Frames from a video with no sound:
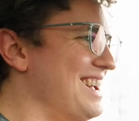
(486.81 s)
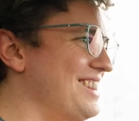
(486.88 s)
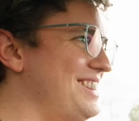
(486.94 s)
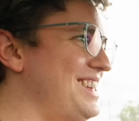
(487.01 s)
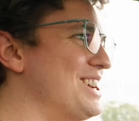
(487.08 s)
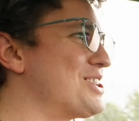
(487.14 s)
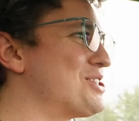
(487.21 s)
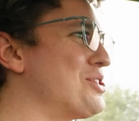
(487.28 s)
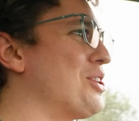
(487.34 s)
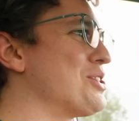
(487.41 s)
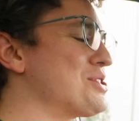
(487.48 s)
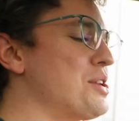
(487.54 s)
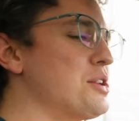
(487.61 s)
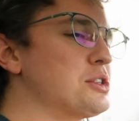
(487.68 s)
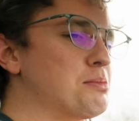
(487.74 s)
The
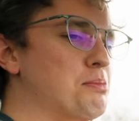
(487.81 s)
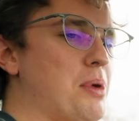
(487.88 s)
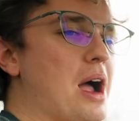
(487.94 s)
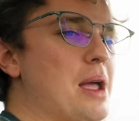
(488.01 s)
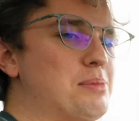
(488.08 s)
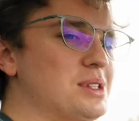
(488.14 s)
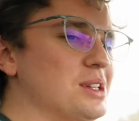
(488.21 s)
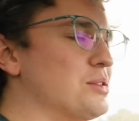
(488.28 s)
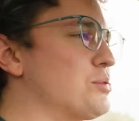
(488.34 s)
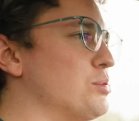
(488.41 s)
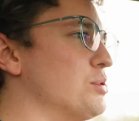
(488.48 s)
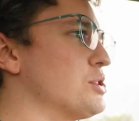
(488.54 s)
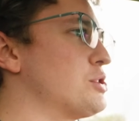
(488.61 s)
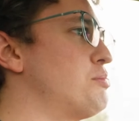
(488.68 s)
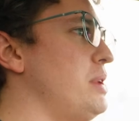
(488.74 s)
exhaust note is piped in through
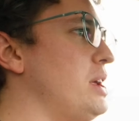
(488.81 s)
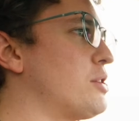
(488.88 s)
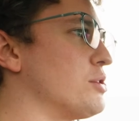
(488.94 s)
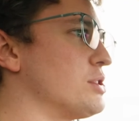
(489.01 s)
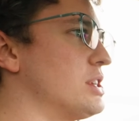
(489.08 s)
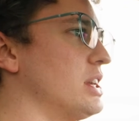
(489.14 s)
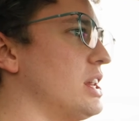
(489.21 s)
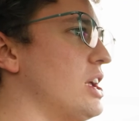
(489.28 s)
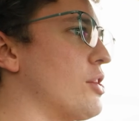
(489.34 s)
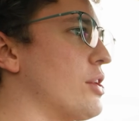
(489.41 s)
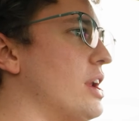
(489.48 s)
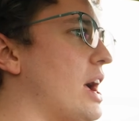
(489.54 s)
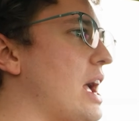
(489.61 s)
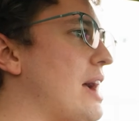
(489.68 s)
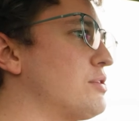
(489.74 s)
the speakers in here,
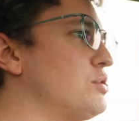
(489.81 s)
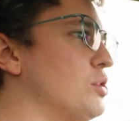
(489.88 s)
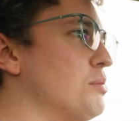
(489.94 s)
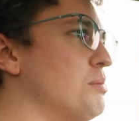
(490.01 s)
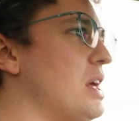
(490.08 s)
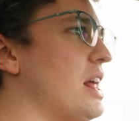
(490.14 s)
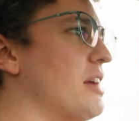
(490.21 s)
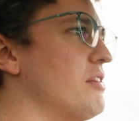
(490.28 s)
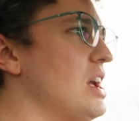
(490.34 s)
and I have to admit,